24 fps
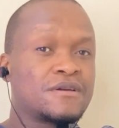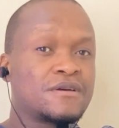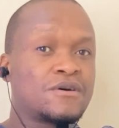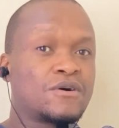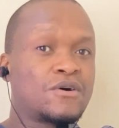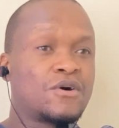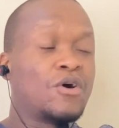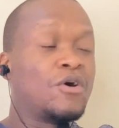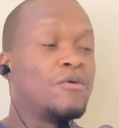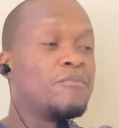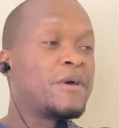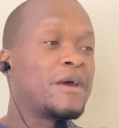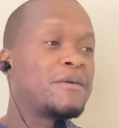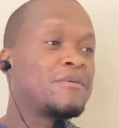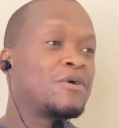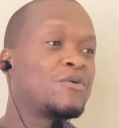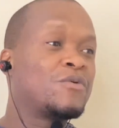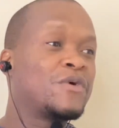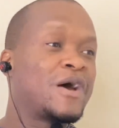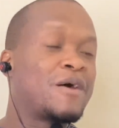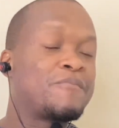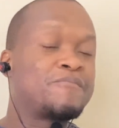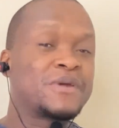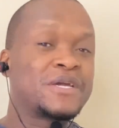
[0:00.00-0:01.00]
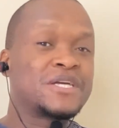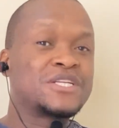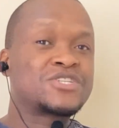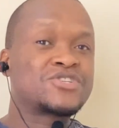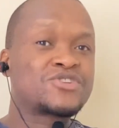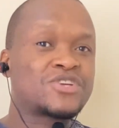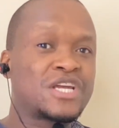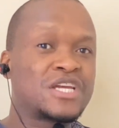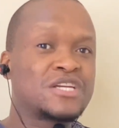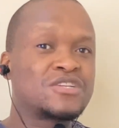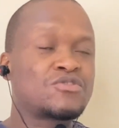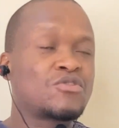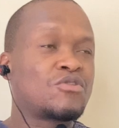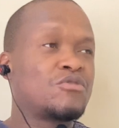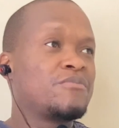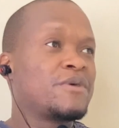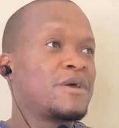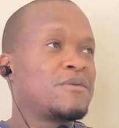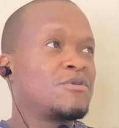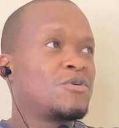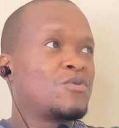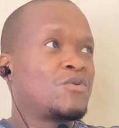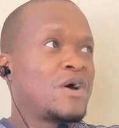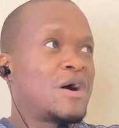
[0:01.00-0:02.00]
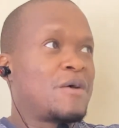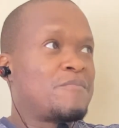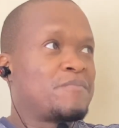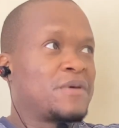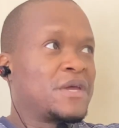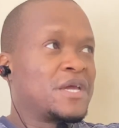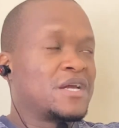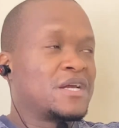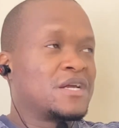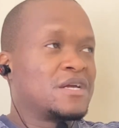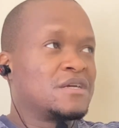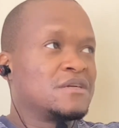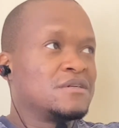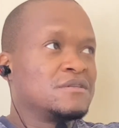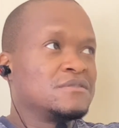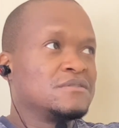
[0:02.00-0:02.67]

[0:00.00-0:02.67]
Or maybe we are being tricked, or maybe we are being